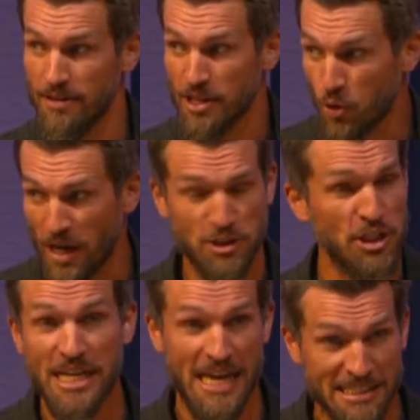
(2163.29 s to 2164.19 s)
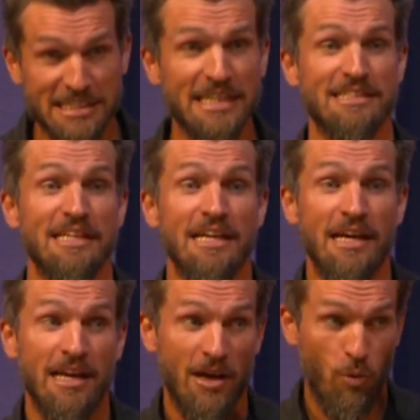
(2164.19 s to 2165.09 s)
The question isn't,
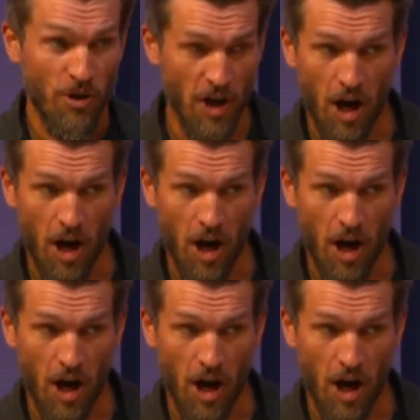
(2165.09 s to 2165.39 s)
will the